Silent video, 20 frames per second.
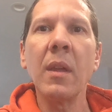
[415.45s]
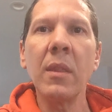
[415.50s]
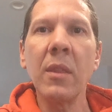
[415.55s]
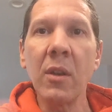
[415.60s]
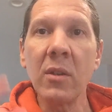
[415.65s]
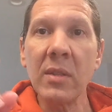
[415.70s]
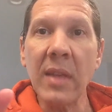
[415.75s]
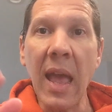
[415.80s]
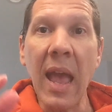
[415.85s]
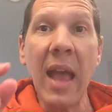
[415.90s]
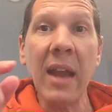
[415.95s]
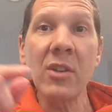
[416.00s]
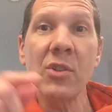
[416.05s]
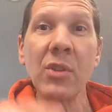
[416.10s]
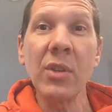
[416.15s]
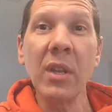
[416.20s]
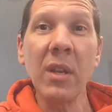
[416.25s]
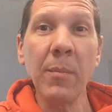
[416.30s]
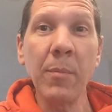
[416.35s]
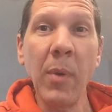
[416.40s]
There's
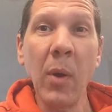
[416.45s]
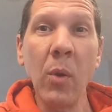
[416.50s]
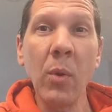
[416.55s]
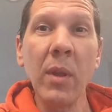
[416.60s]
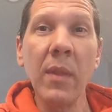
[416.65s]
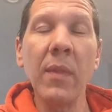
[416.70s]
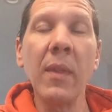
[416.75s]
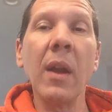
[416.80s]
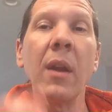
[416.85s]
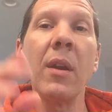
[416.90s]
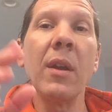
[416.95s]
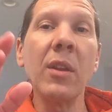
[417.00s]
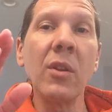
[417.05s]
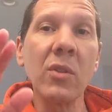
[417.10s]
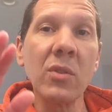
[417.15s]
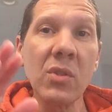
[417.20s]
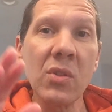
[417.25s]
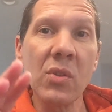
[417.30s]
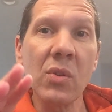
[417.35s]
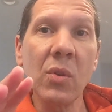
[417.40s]
actually an opponent there and
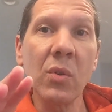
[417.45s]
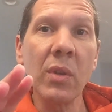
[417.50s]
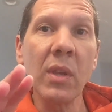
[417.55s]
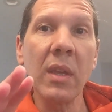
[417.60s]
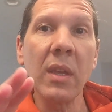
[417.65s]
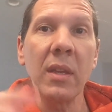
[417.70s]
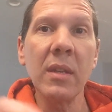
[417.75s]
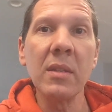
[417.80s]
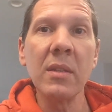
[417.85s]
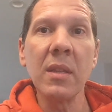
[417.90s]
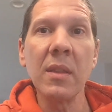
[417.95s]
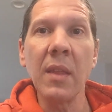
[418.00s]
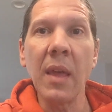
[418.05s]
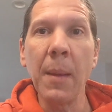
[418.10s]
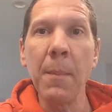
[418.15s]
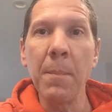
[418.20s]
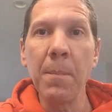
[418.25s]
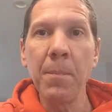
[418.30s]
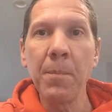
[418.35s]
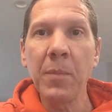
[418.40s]
you're songing into
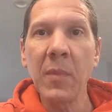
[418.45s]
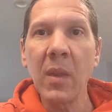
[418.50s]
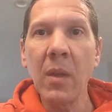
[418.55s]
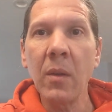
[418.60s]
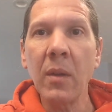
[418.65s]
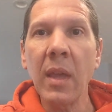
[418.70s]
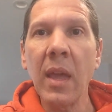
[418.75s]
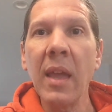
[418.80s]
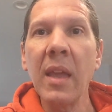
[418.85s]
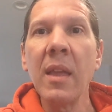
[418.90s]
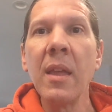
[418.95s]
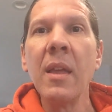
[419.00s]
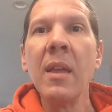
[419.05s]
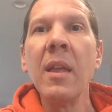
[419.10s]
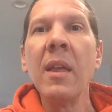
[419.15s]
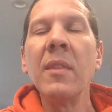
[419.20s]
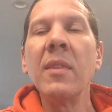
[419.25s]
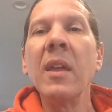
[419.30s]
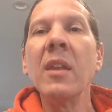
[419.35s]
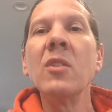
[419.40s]
them, okay?
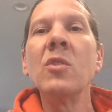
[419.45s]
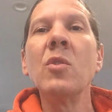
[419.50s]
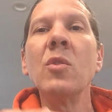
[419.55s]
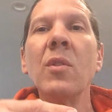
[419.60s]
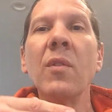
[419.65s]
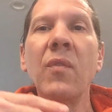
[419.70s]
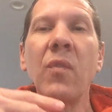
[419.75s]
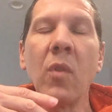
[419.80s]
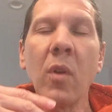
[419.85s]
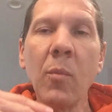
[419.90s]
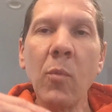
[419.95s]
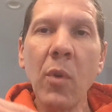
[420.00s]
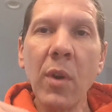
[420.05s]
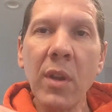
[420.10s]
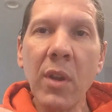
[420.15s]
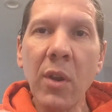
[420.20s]
Then do the form where